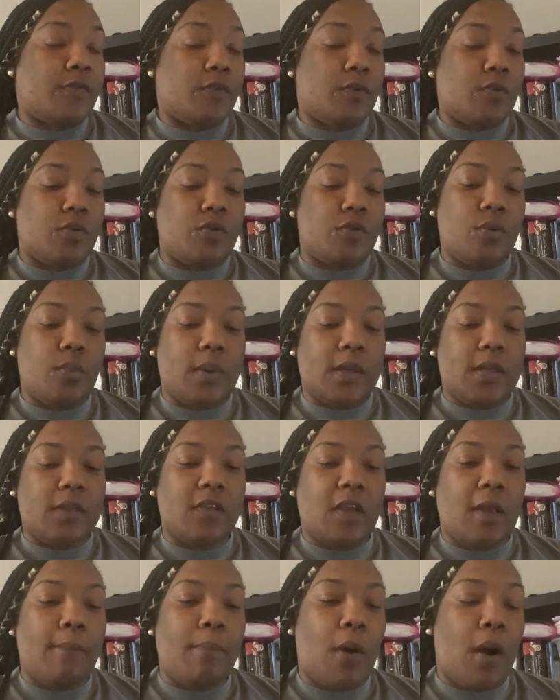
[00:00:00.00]
you do want to
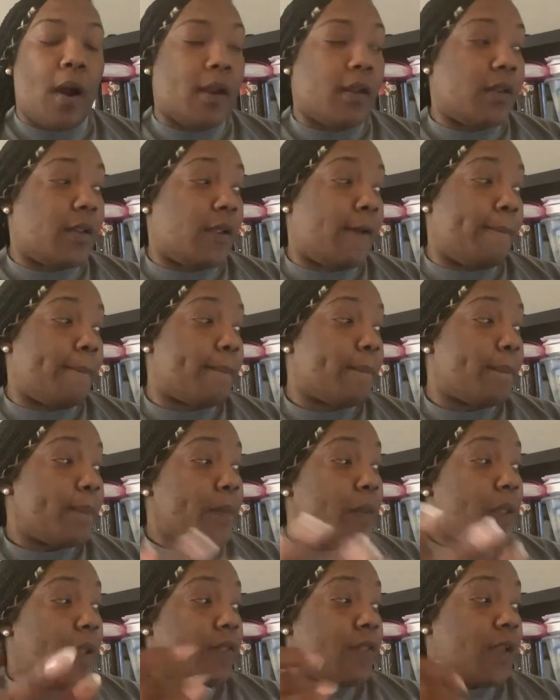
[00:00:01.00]
take part in them,
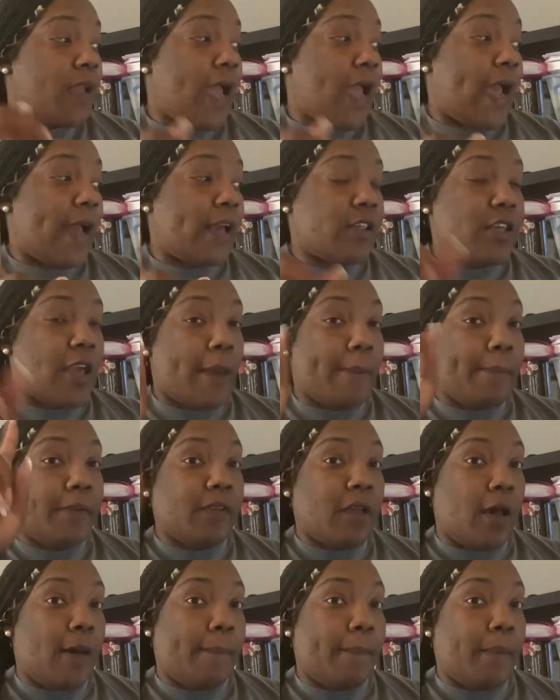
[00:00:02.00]
the Cash App
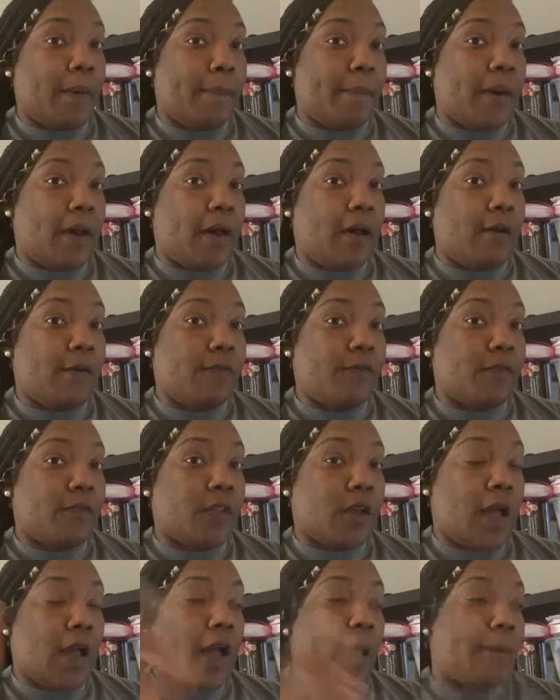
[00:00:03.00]
is up above
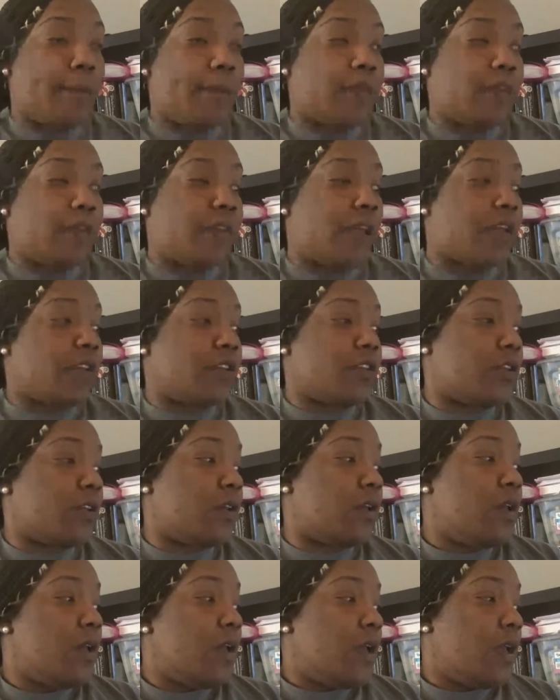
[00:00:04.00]
the comment
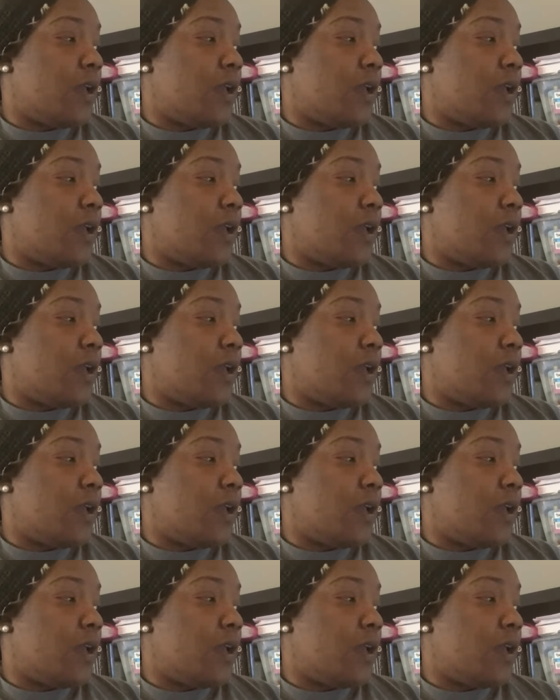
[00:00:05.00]
section.